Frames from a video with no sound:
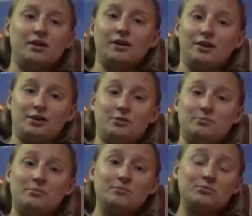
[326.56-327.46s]

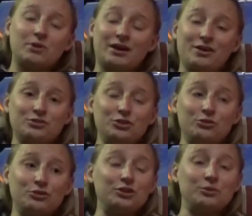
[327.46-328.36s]
I also
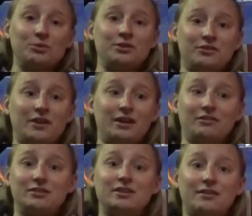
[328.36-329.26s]
really want to say,
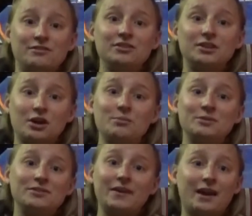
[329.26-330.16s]
like, definitely come
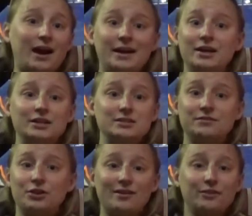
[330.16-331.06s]
and say hi to us
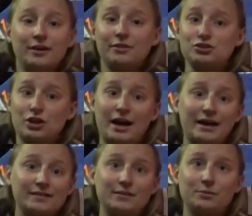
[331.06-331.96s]
if you're ever at the
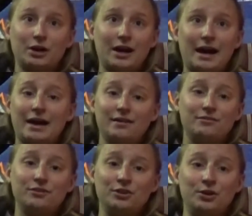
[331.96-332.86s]
tracks that we're at.
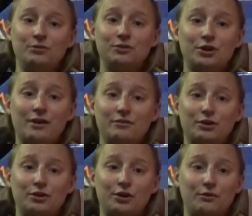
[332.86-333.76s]
If you're
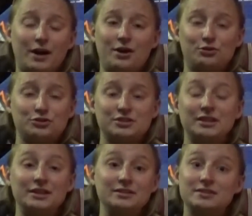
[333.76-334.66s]
ever around or
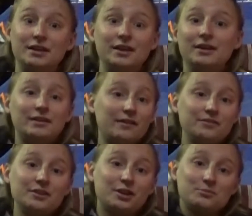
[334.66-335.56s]
see us,
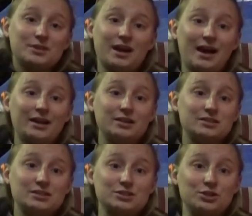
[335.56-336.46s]
definitely come say hi to
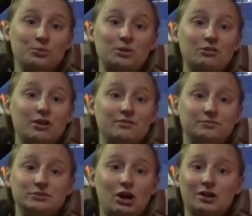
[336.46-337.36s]
us, because, we love
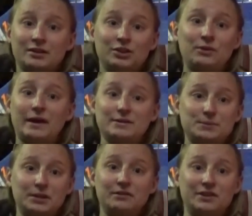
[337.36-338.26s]
talking to you guys.
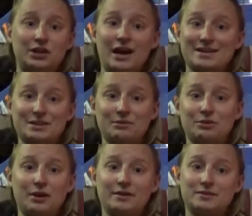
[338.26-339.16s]
We love interacting with
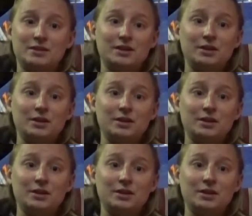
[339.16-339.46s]
you guys.